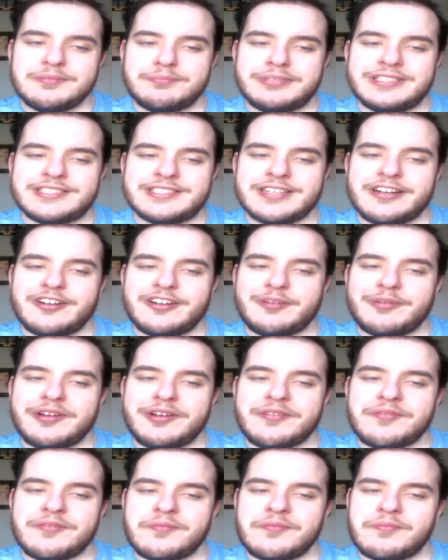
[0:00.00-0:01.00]
peace out,
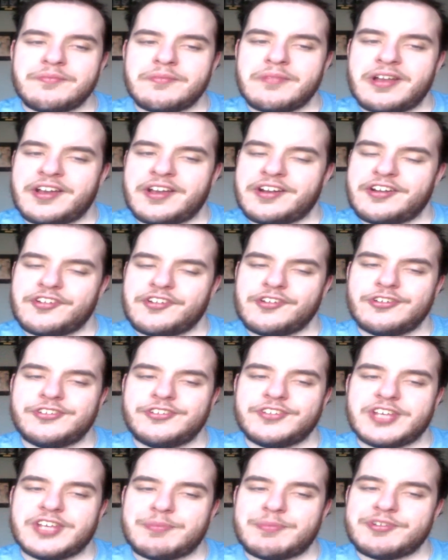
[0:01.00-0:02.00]
everybody. And
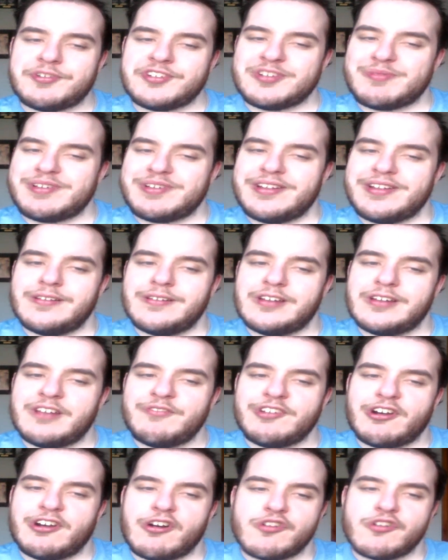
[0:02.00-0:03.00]
always keep it charming.
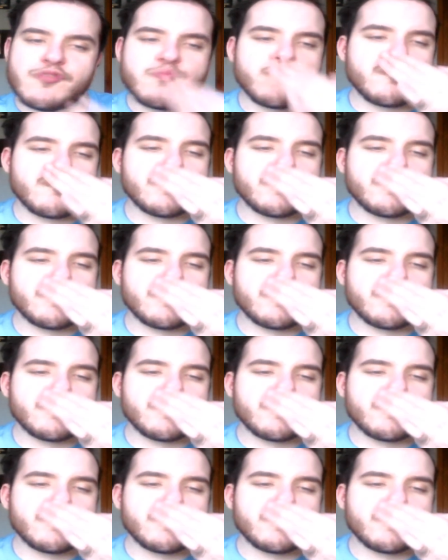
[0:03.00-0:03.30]
Love y'all.